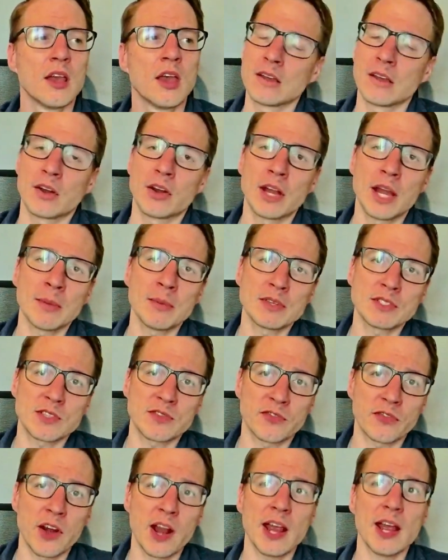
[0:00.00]
Her name is
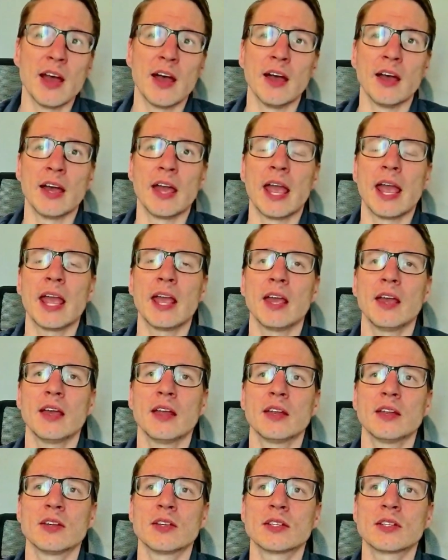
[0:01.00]
Freya,
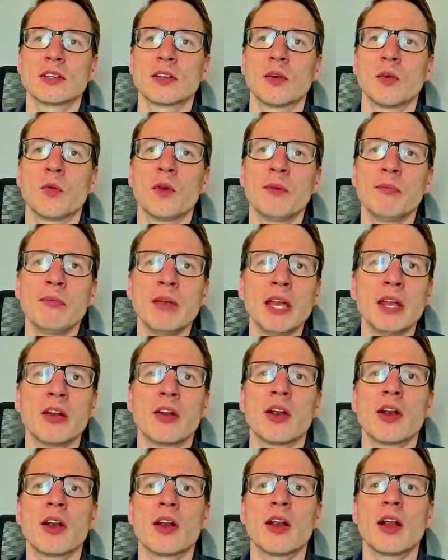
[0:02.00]
and we meet
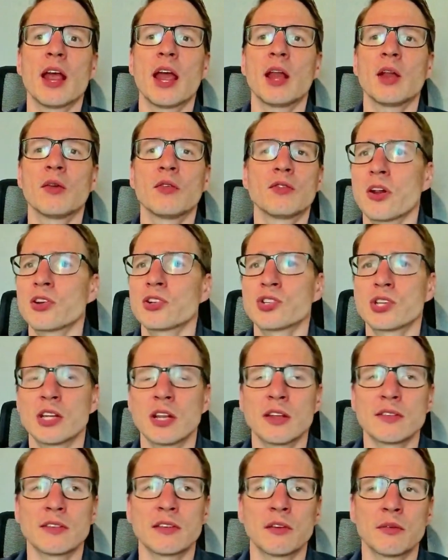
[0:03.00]
her and she
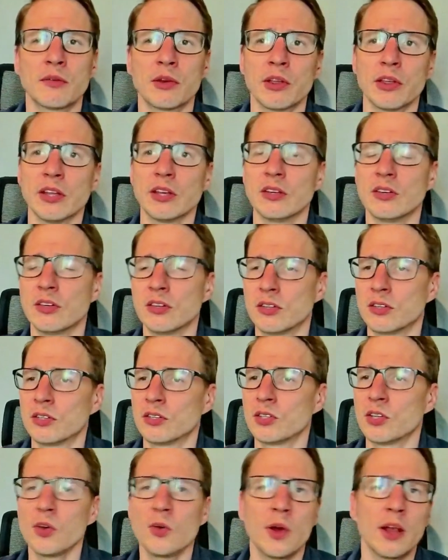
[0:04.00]
doesn't really
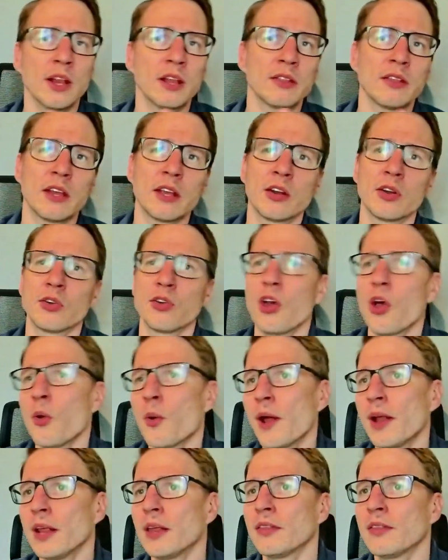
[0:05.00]
do anything or know
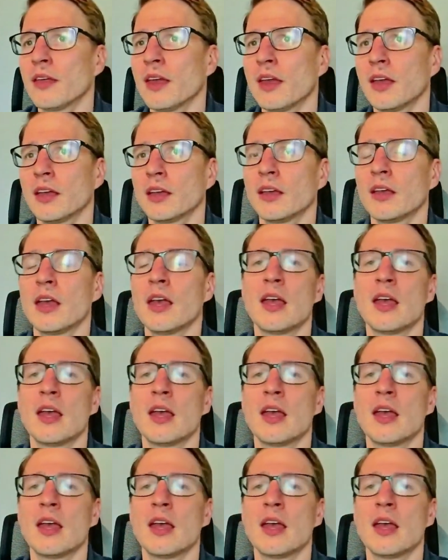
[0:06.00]
anything,